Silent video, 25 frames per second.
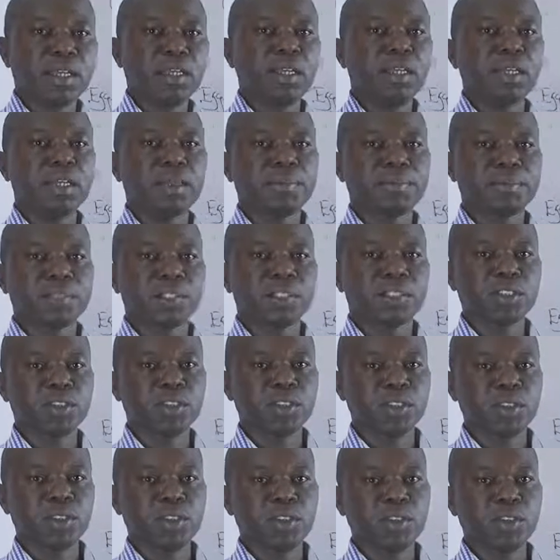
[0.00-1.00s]

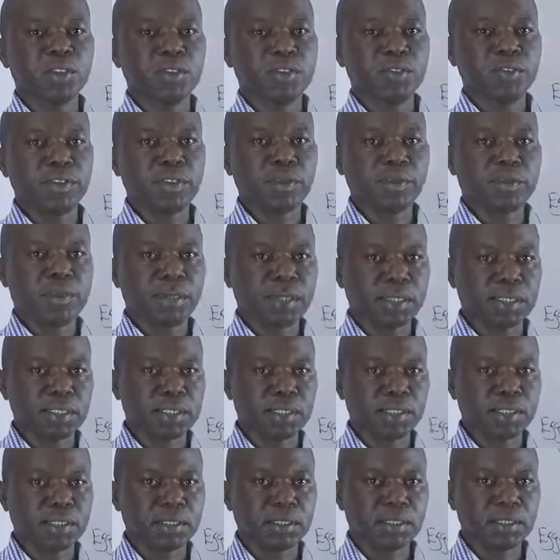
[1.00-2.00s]
adaptations of the
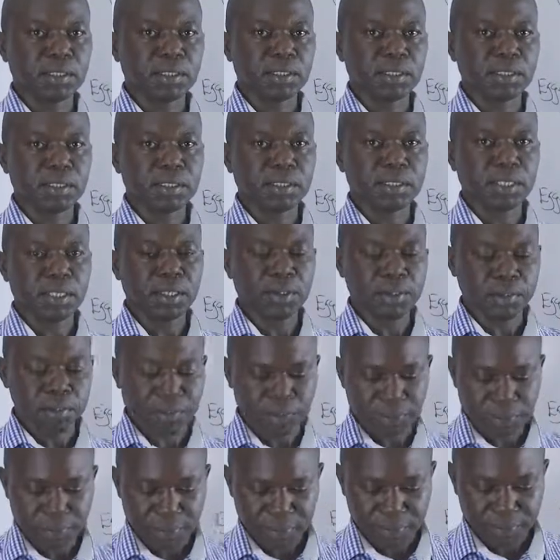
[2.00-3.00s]
parasites. Thank
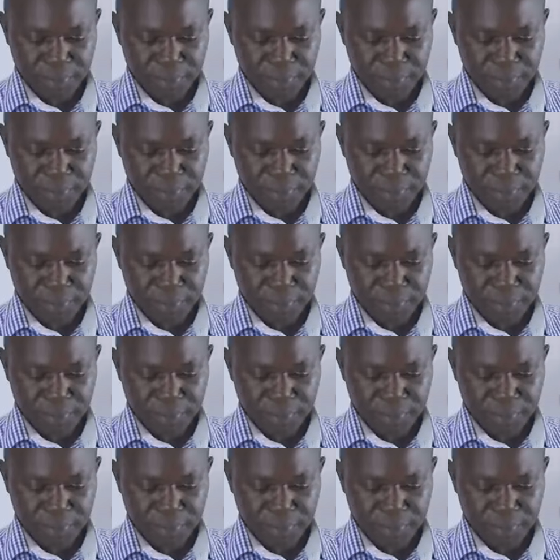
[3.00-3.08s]
you.